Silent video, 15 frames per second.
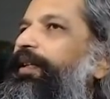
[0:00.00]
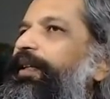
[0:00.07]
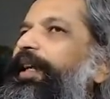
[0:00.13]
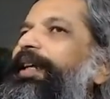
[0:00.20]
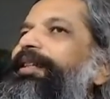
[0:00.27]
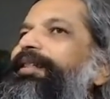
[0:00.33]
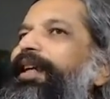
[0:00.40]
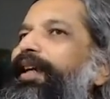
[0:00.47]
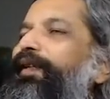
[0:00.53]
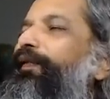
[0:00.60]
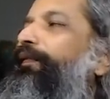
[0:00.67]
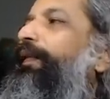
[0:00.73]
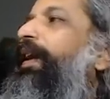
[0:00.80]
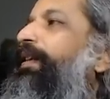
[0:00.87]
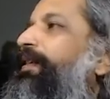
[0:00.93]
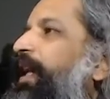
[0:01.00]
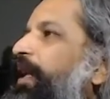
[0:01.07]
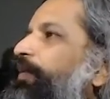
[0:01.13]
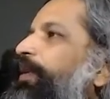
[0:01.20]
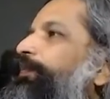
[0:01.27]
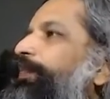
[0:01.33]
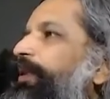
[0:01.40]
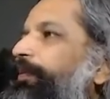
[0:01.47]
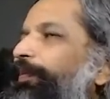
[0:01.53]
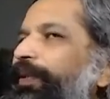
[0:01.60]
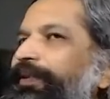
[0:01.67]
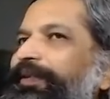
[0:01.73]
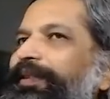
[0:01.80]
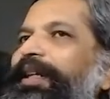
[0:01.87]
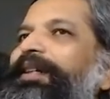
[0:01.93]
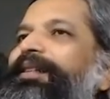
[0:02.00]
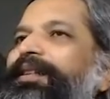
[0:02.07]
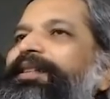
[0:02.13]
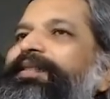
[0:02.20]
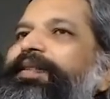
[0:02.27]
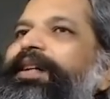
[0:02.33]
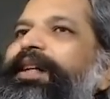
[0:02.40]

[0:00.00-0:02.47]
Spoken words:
is in fact our purpose in this very